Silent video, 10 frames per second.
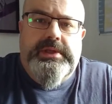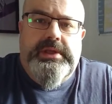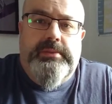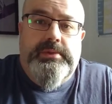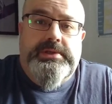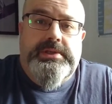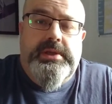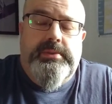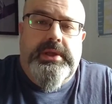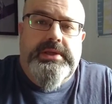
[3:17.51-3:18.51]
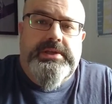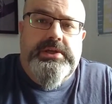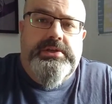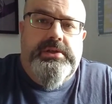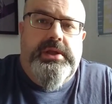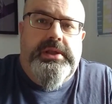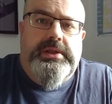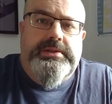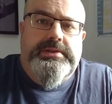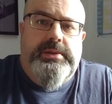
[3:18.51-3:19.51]
The image stabilisation in
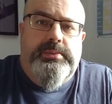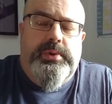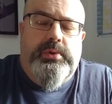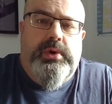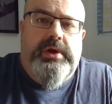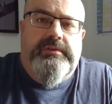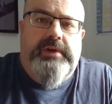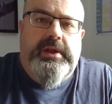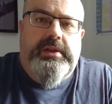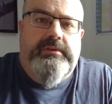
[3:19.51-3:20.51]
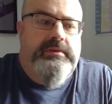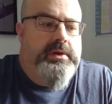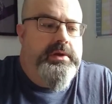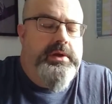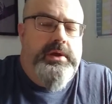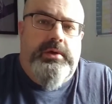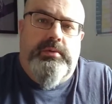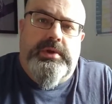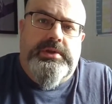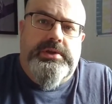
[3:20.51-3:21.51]
it seemed to be quite effective,
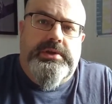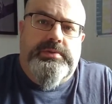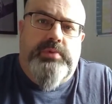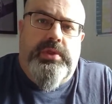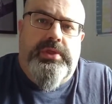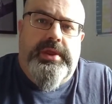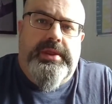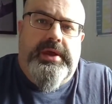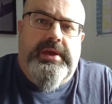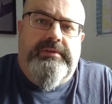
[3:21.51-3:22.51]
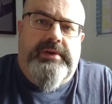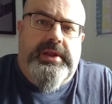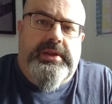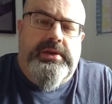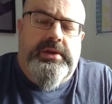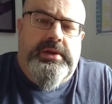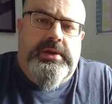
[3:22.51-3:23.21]
which is one thing that I find